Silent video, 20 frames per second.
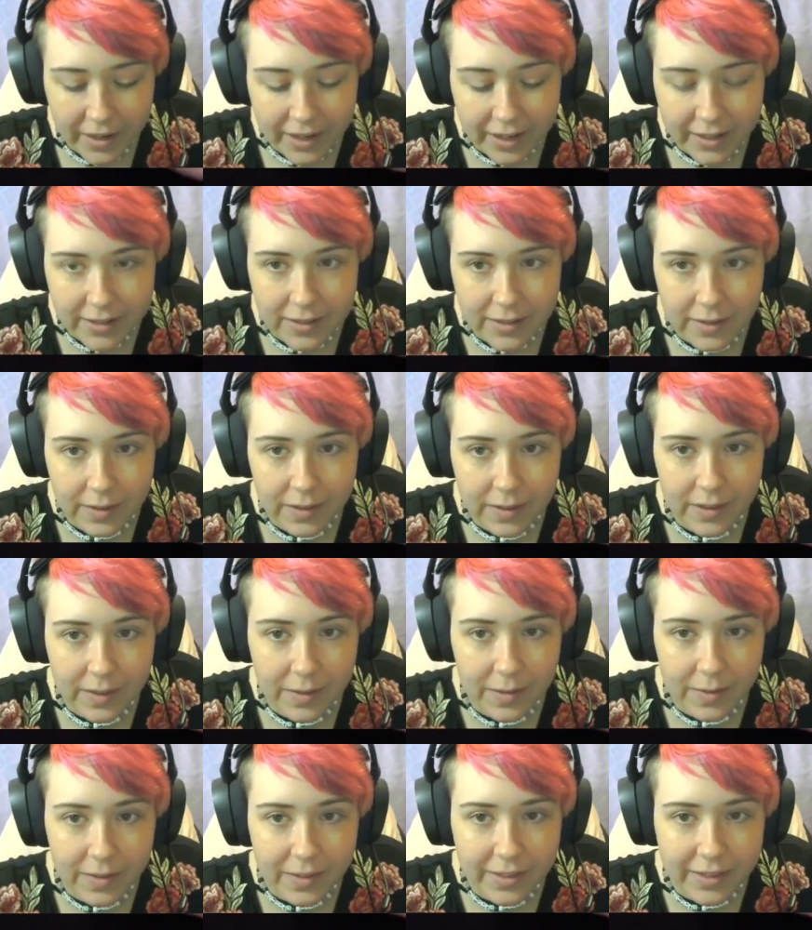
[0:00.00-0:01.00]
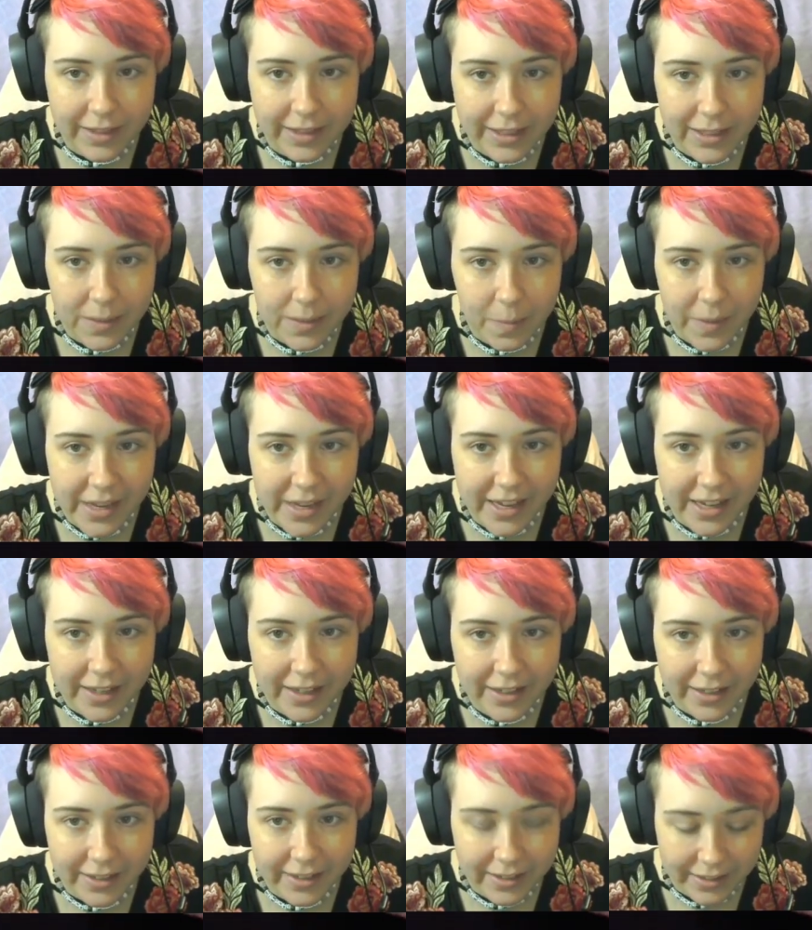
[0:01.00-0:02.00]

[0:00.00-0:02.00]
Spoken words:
it through this bead,